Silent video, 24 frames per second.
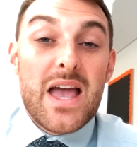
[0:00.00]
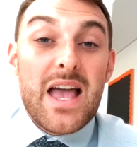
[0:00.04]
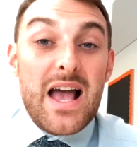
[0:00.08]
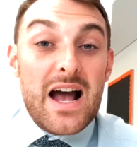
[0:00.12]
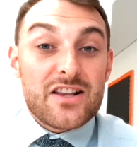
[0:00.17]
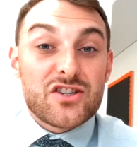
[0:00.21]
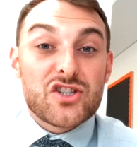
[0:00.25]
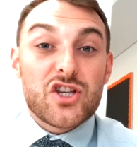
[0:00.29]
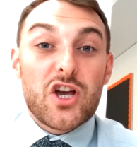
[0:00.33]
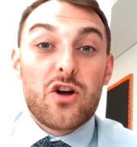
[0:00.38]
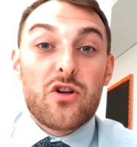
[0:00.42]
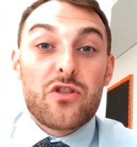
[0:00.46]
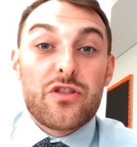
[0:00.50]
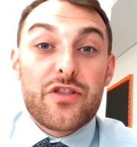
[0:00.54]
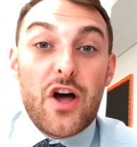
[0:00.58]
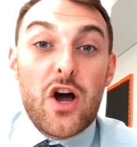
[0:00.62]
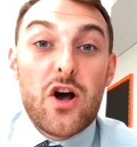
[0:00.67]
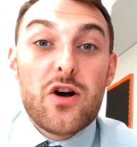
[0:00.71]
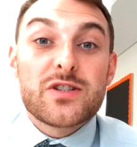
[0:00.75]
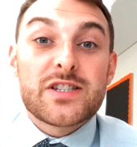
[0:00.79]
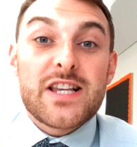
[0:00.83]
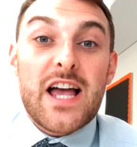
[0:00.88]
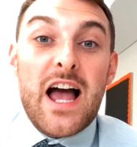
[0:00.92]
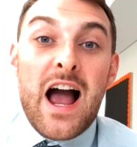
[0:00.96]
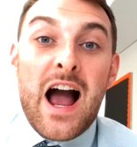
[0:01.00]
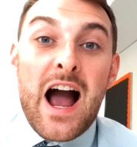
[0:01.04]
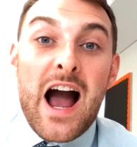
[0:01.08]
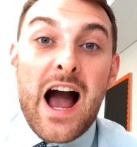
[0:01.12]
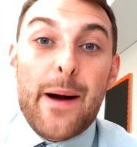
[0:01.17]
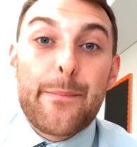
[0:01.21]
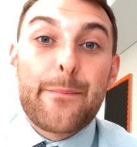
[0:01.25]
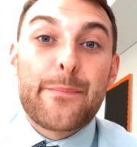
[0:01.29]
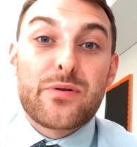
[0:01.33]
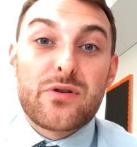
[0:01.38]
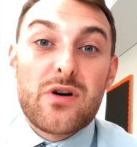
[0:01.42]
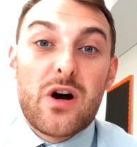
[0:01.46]
And so those are
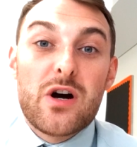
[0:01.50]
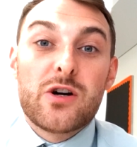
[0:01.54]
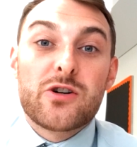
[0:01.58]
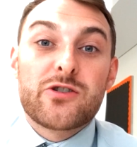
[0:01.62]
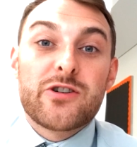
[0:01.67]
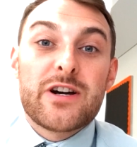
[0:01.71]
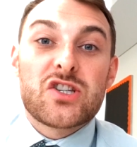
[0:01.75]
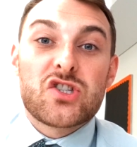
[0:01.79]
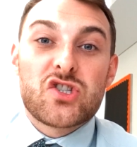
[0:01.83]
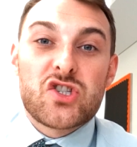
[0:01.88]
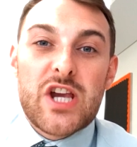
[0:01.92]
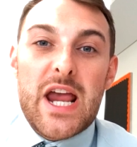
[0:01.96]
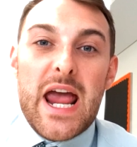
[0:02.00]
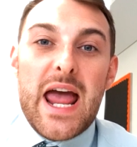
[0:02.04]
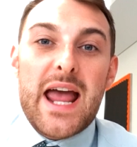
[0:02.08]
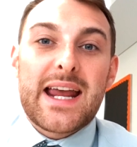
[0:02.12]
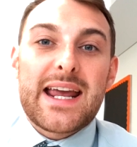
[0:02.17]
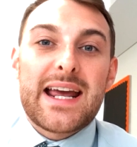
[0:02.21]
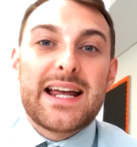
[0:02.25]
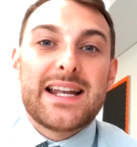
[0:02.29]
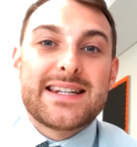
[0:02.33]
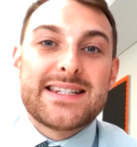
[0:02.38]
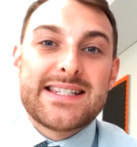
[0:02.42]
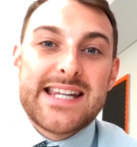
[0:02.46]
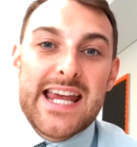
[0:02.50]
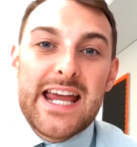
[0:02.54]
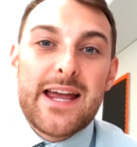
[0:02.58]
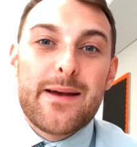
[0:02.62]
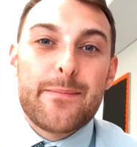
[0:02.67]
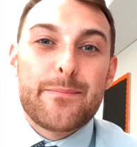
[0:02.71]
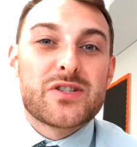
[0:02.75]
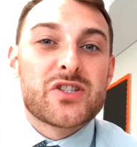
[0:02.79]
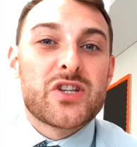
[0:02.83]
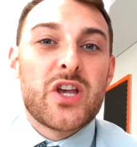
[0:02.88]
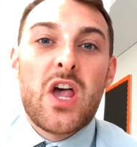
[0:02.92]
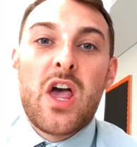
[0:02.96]
our progress check
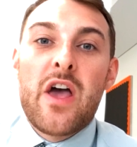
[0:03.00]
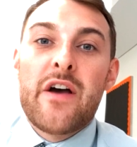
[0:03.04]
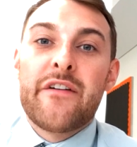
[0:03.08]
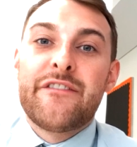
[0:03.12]
tips,